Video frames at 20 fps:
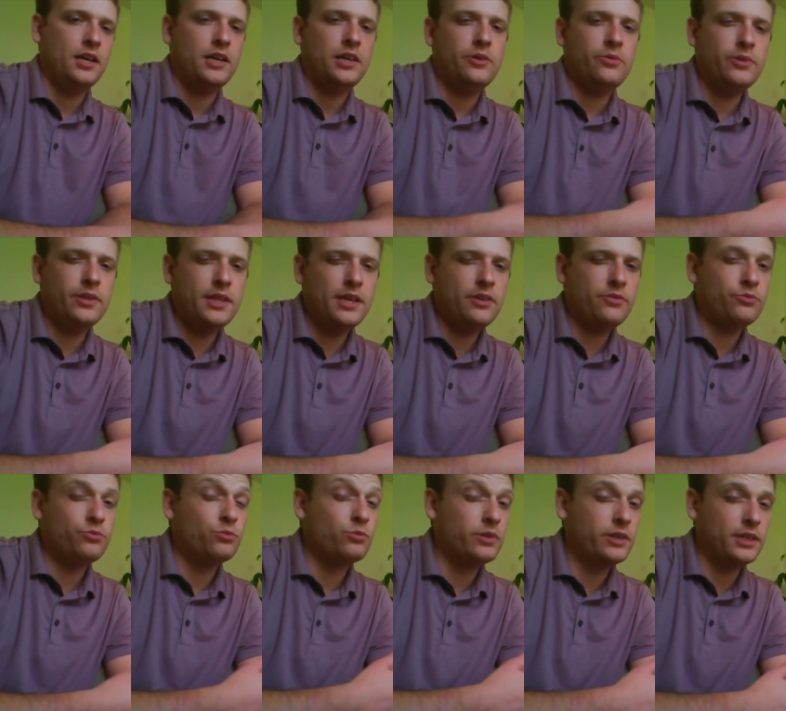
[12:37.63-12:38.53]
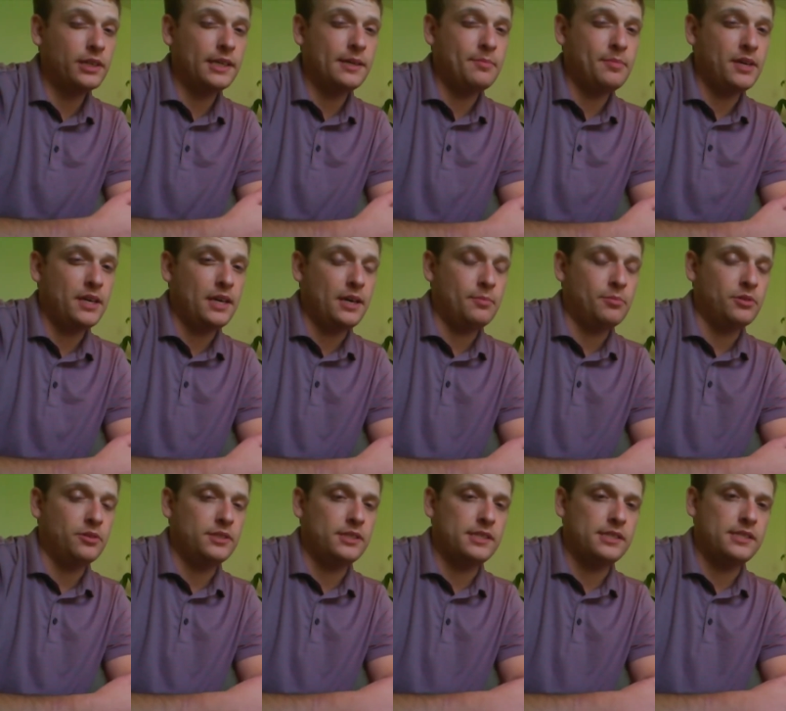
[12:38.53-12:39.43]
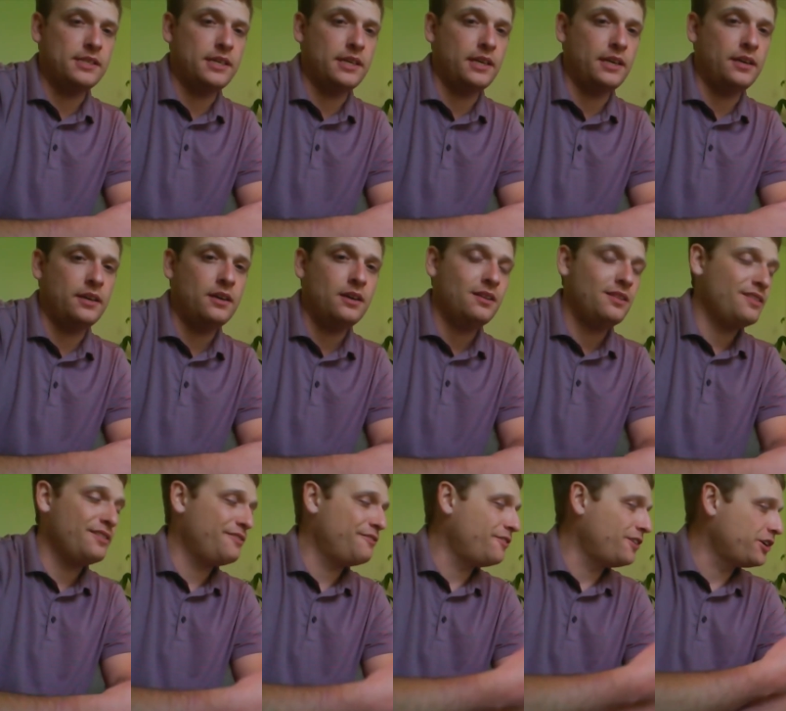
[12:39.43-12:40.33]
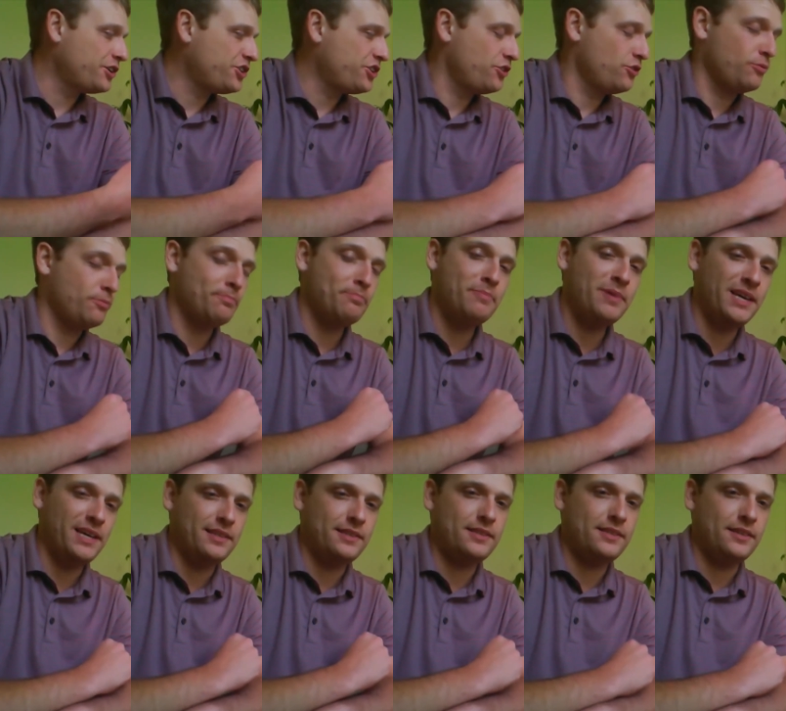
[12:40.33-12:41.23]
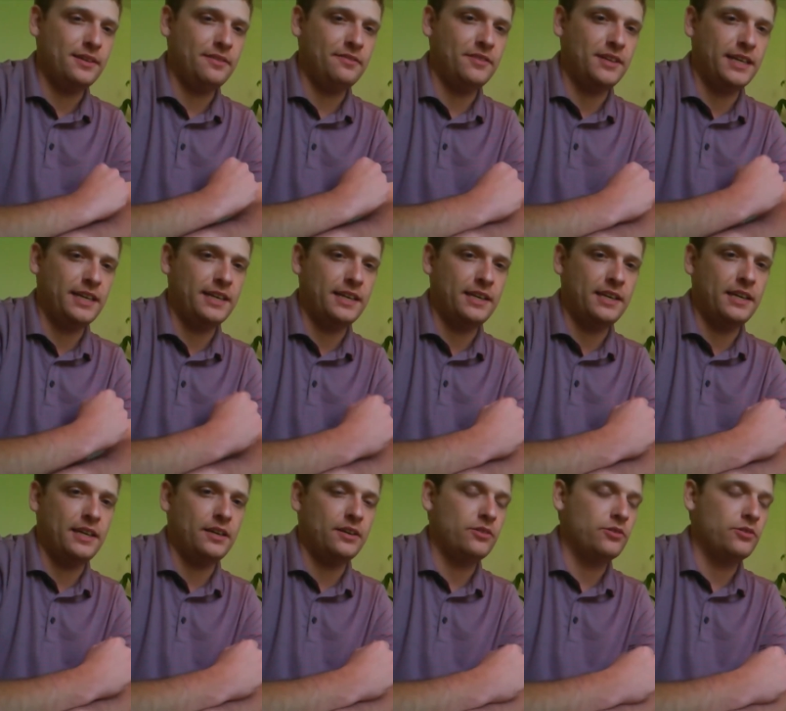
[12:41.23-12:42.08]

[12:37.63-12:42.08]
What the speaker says: you would then really be able to see the functional bits of the kidney,